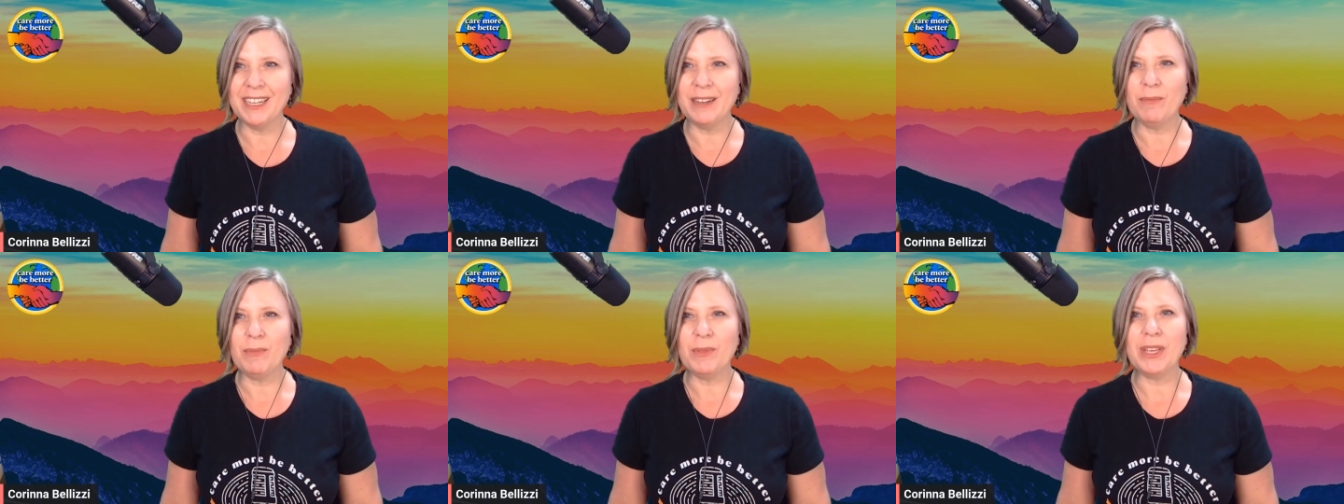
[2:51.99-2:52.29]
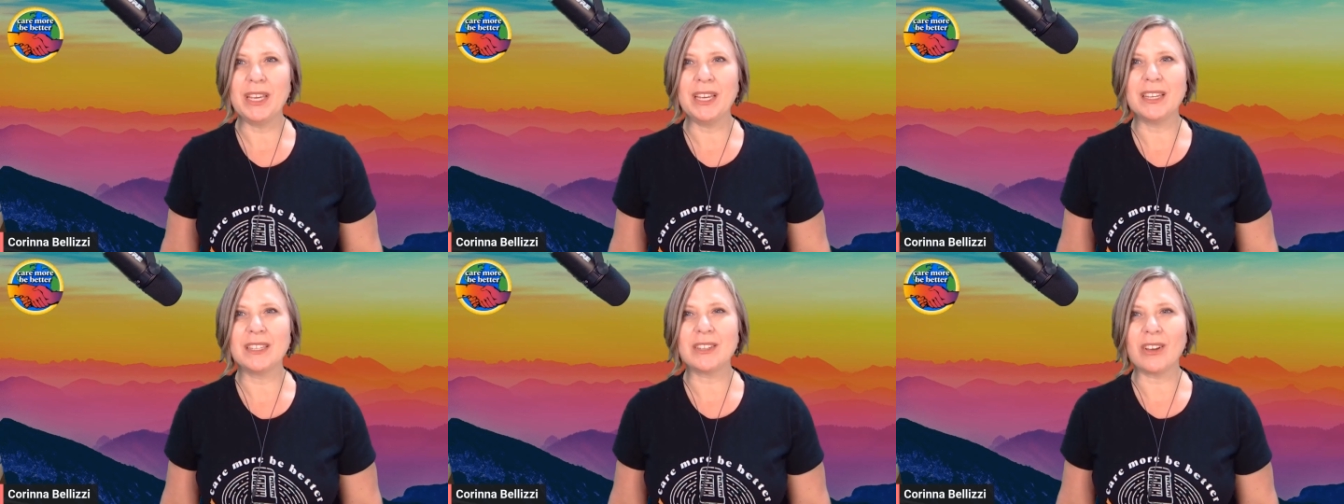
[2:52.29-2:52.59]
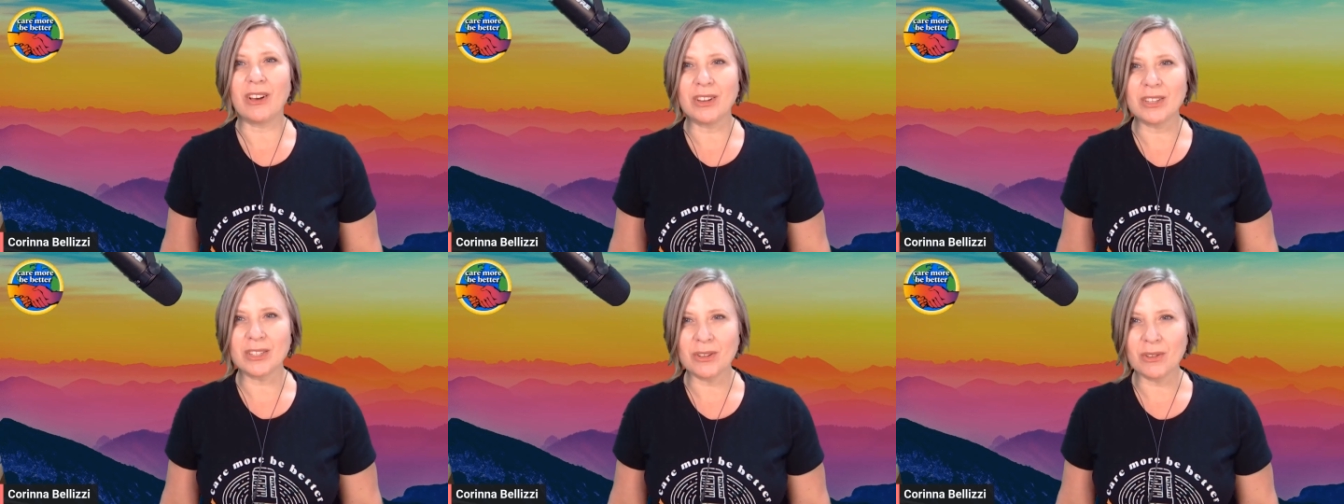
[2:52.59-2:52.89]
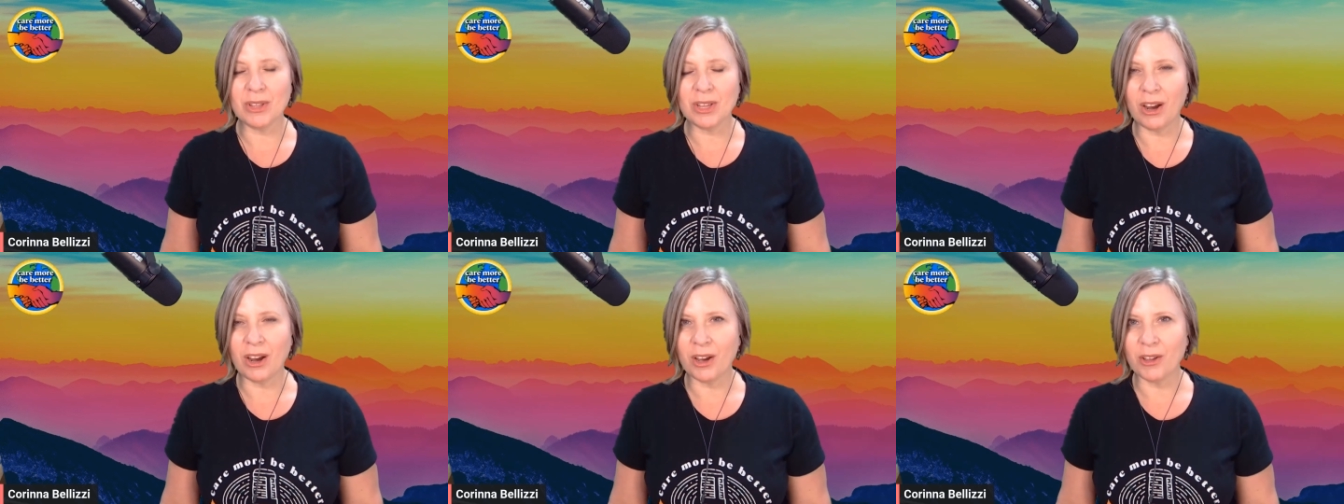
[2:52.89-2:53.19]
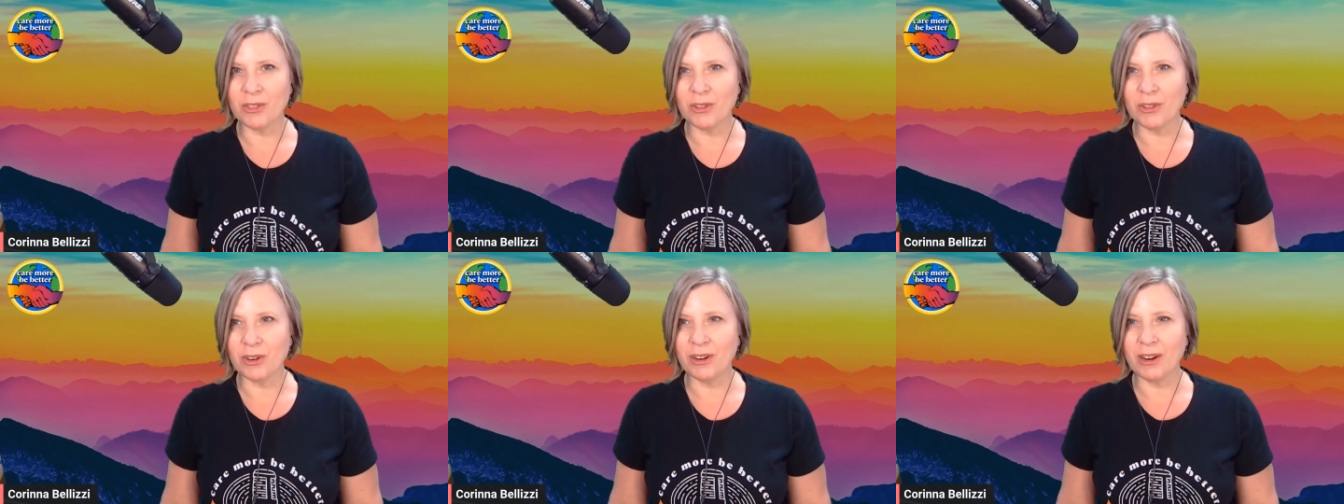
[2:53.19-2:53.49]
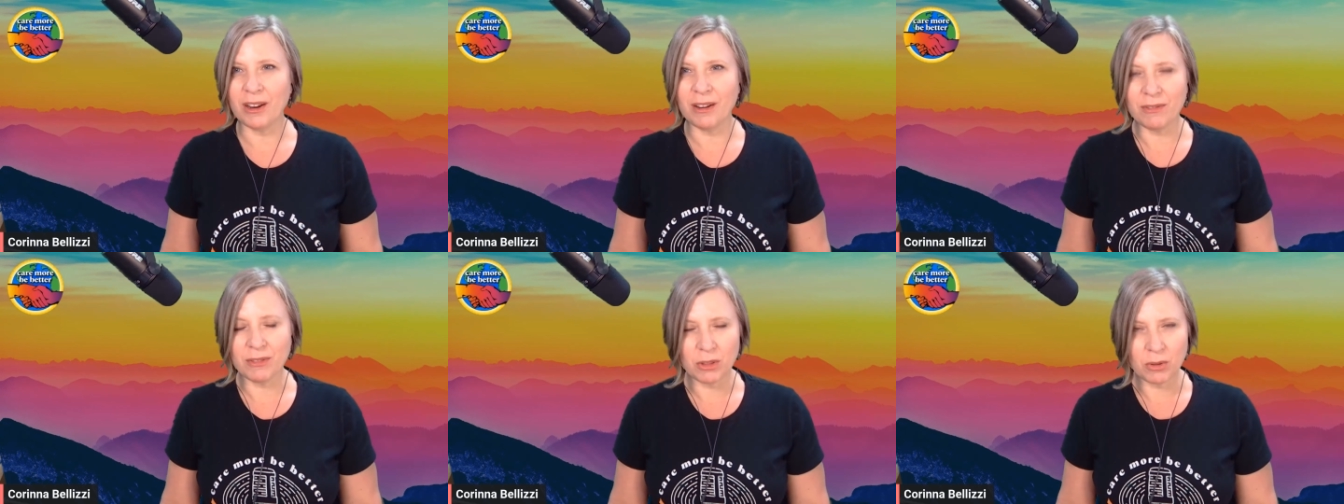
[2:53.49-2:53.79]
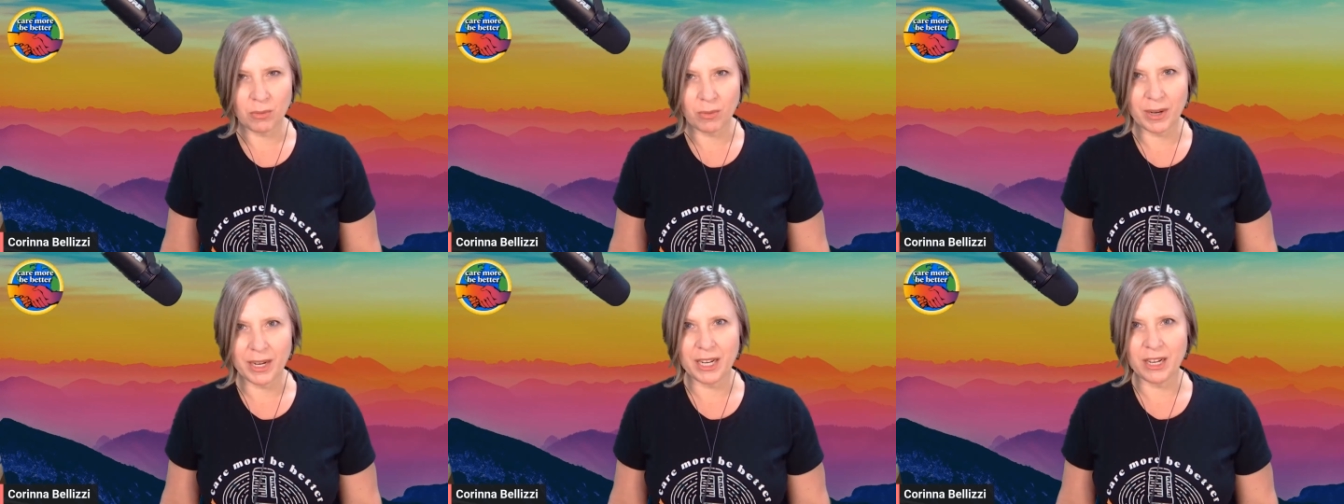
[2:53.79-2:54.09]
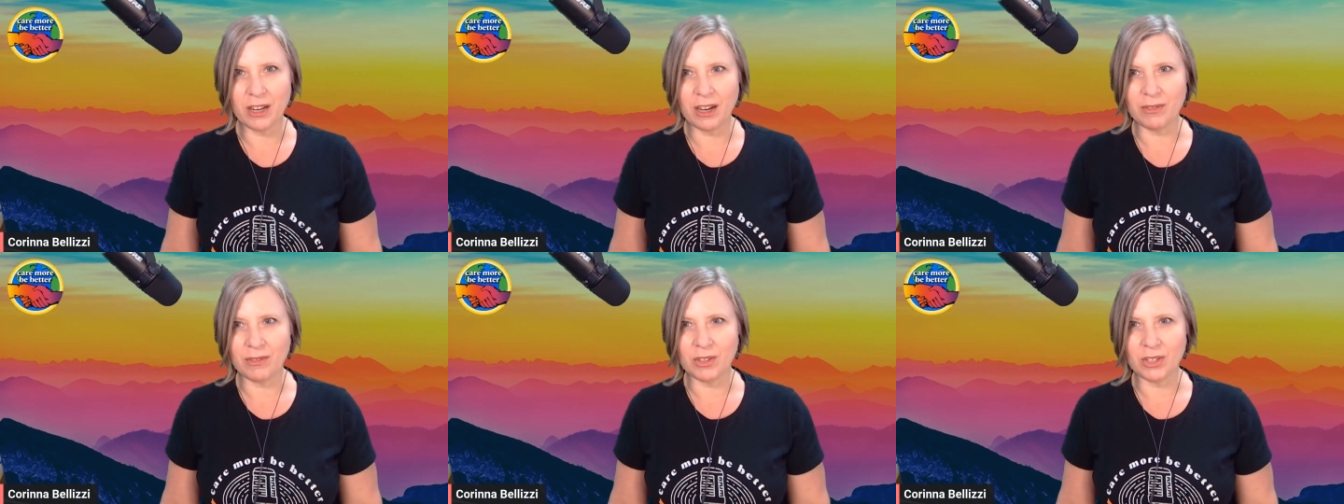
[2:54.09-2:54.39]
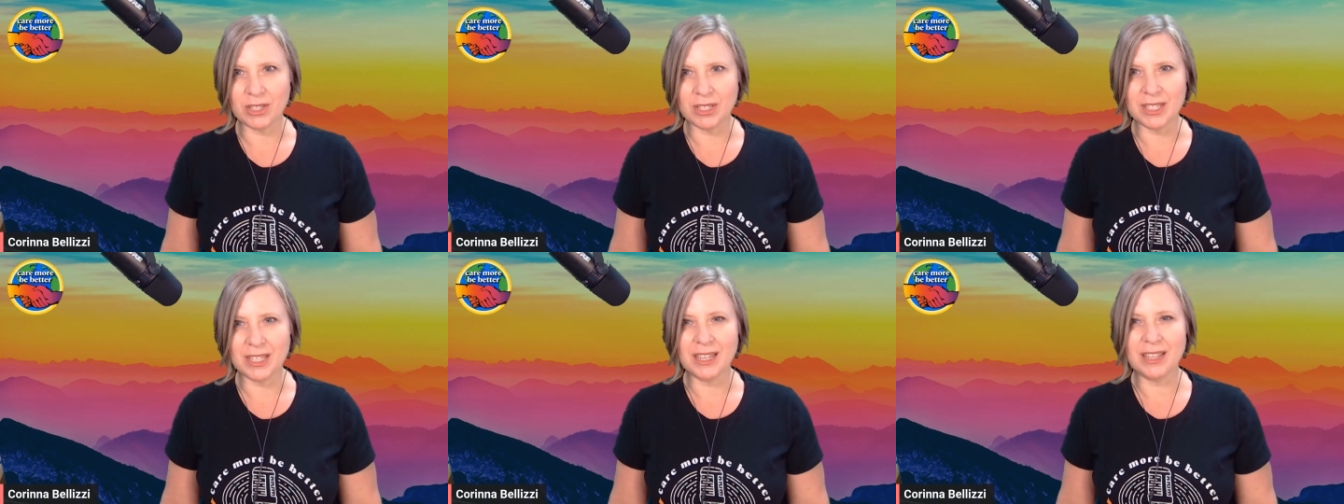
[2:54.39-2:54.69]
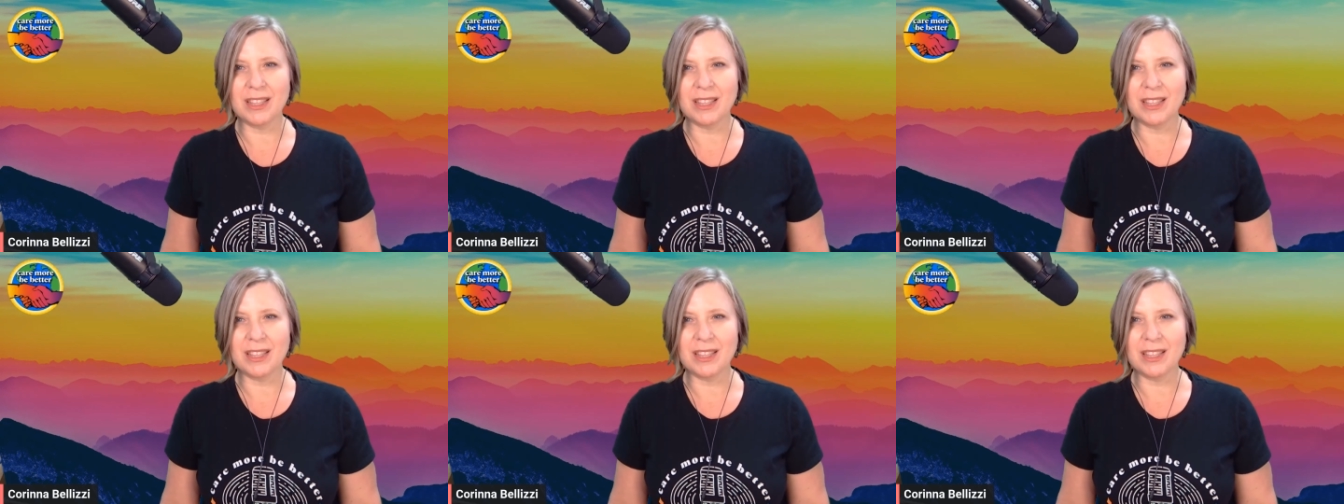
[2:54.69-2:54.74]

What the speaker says: He is also the author of 3 novels,